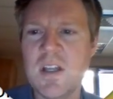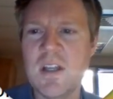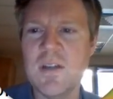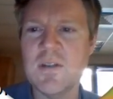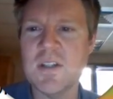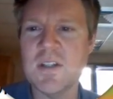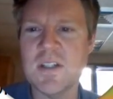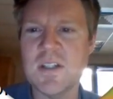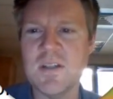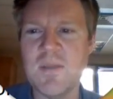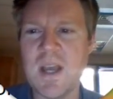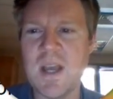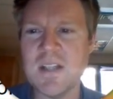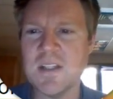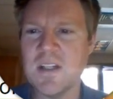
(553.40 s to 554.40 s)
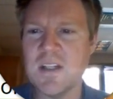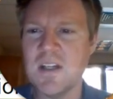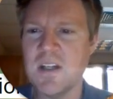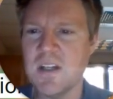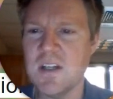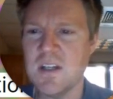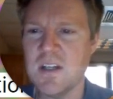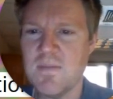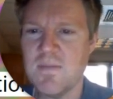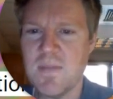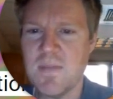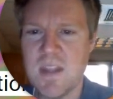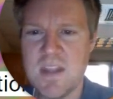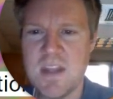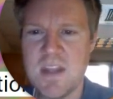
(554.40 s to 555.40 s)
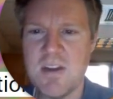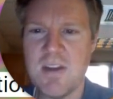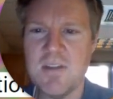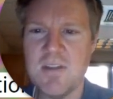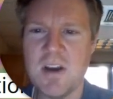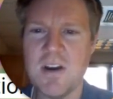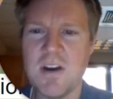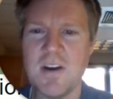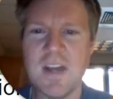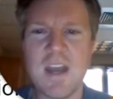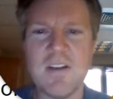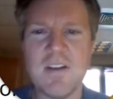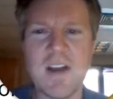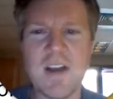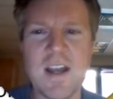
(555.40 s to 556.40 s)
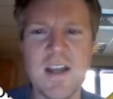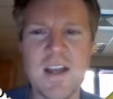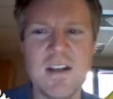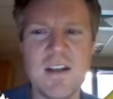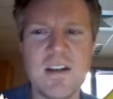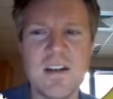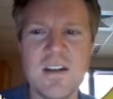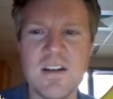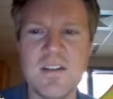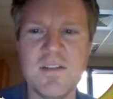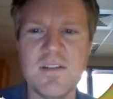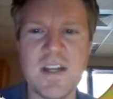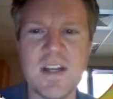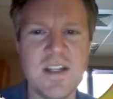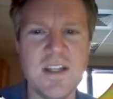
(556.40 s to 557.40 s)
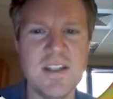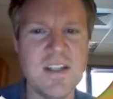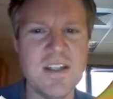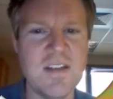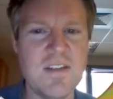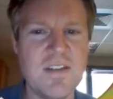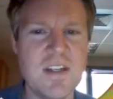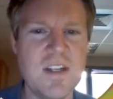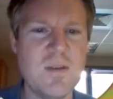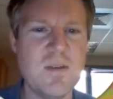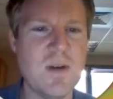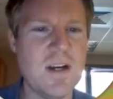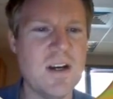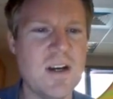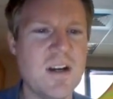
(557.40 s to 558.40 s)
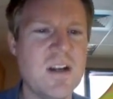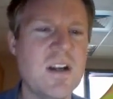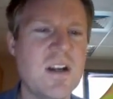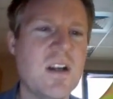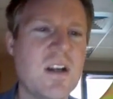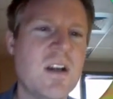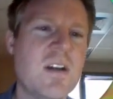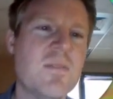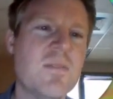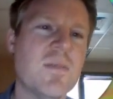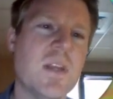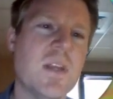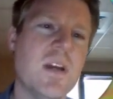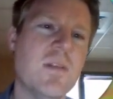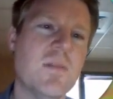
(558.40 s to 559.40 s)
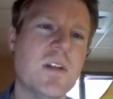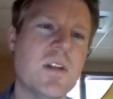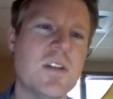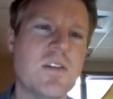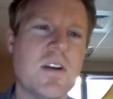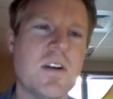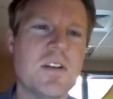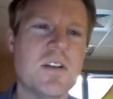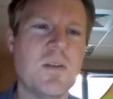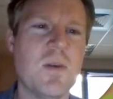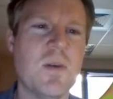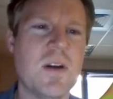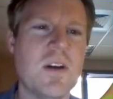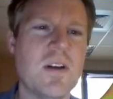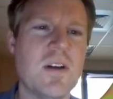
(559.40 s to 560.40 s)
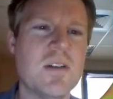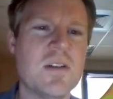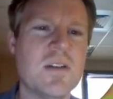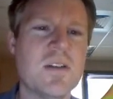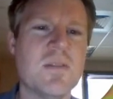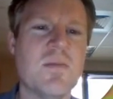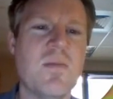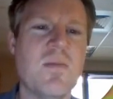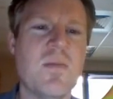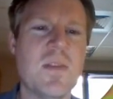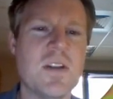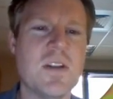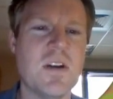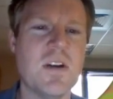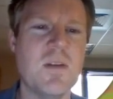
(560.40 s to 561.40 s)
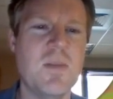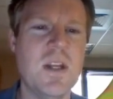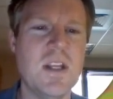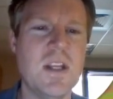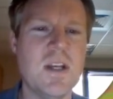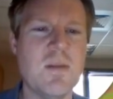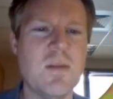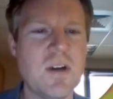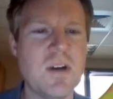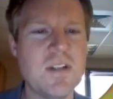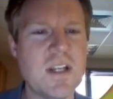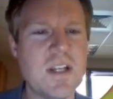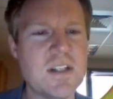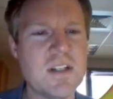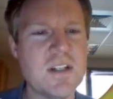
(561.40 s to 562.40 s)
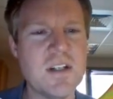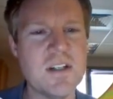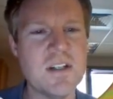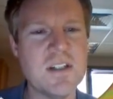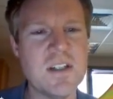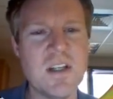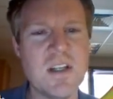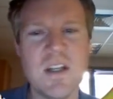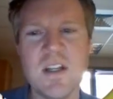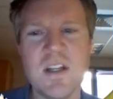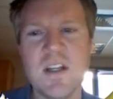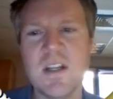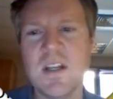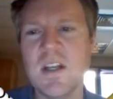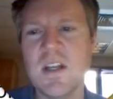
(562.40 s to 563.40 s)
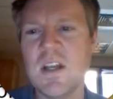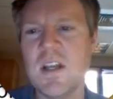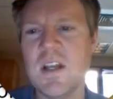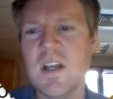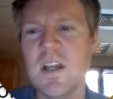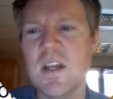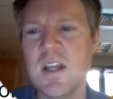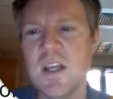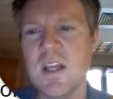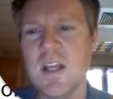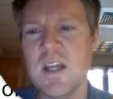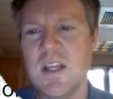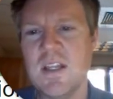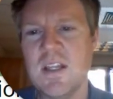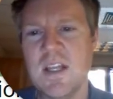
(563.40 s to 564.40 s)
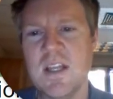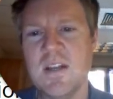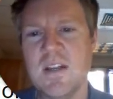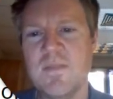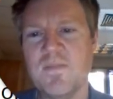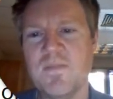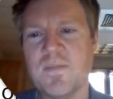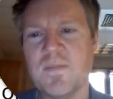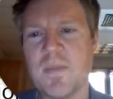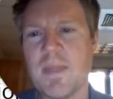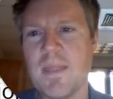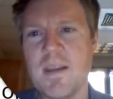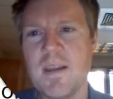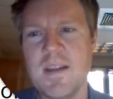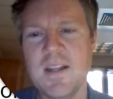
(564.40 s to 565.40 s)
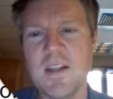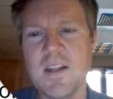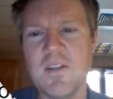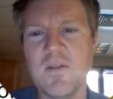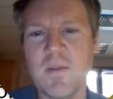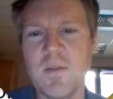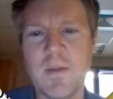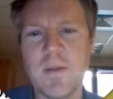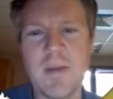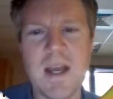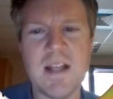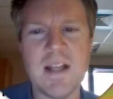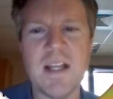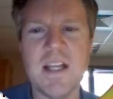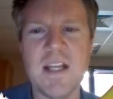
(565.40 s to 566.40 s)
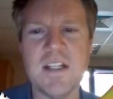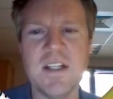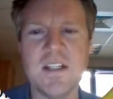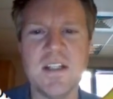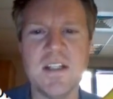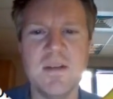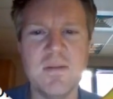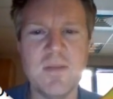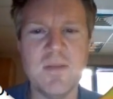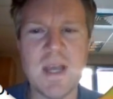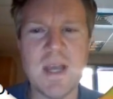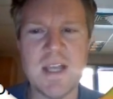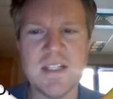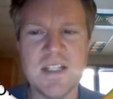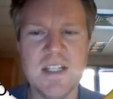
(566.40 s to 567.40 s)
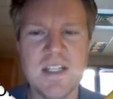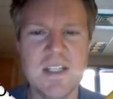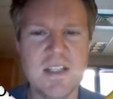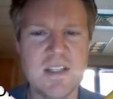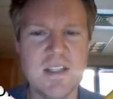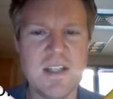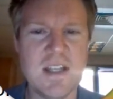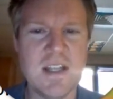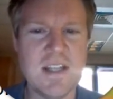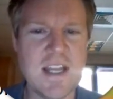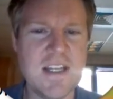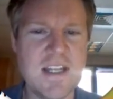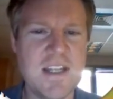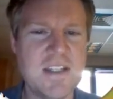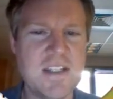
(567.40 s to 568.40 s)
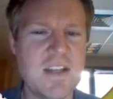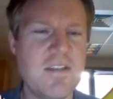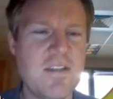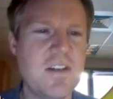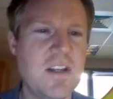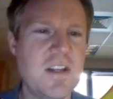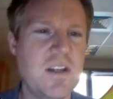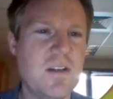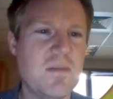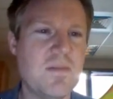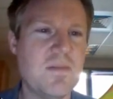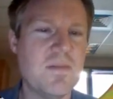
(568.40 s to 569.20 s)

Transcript: it was just a massacre. And then you have the Hard Hat Riot of 1970, where construction workers started beating up protesters. And then another form of backlash, Nixon passed the 1970